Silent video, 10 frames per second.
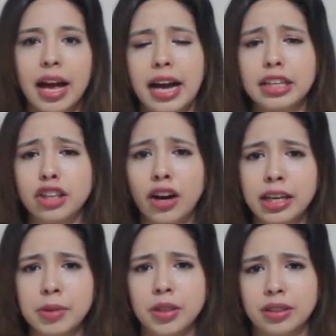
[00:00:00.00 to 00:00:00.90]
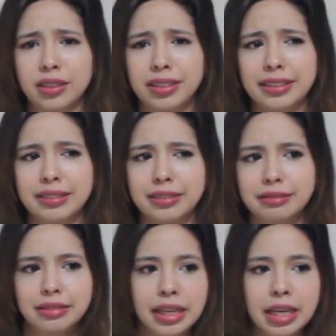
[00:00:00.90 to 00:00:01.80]
And donkey milk, it
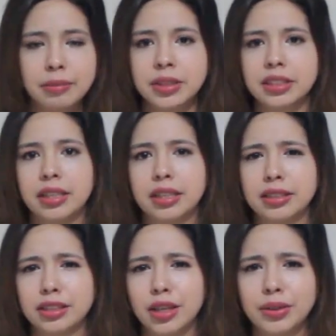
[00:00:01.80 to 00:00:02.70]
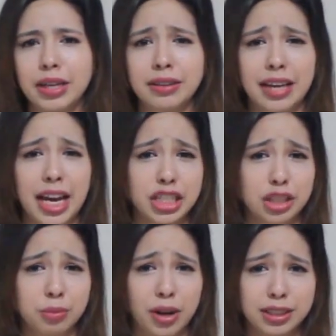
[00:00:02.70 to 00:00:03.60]
claims to slow down the
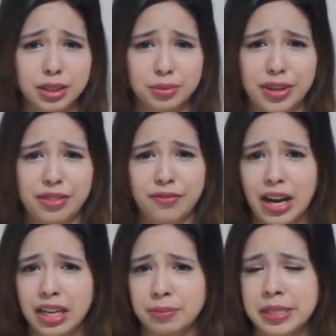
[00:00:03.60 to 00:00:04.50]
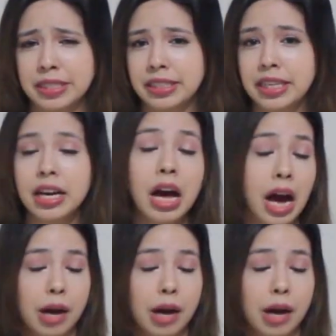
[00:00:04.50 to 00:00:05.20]
aging process with vitamin C.